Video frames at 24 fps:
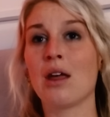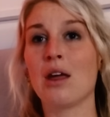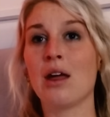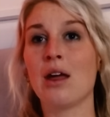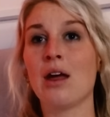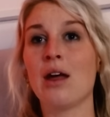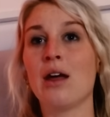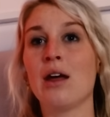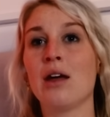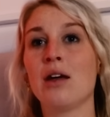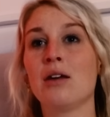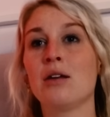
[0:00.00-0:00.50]

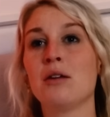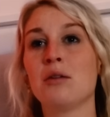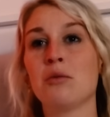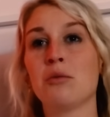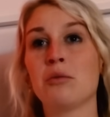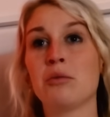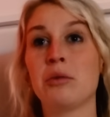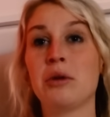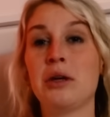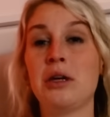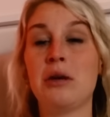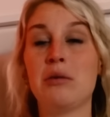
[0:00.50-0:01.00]

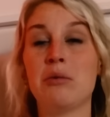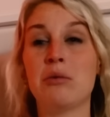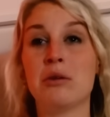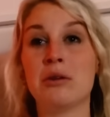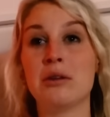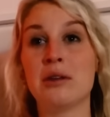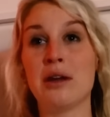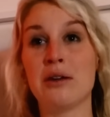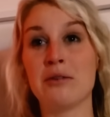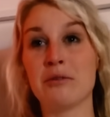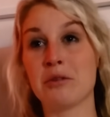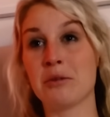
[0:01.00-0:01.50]
And we will
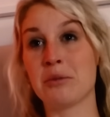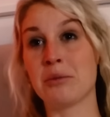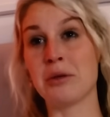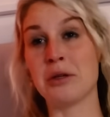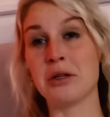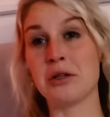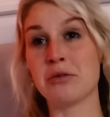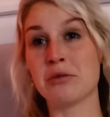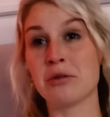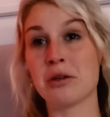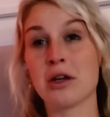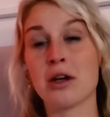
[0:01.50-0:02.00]
never
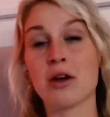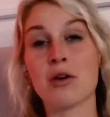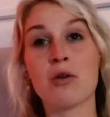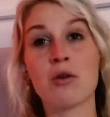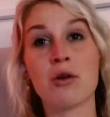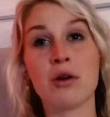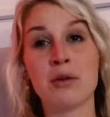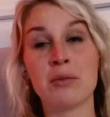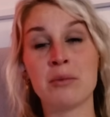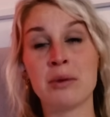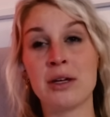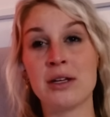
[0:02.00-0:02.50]
be doing a
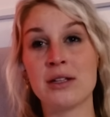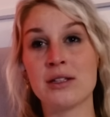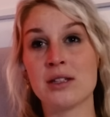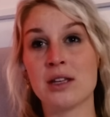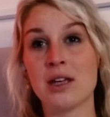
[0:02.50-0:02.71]
corn maze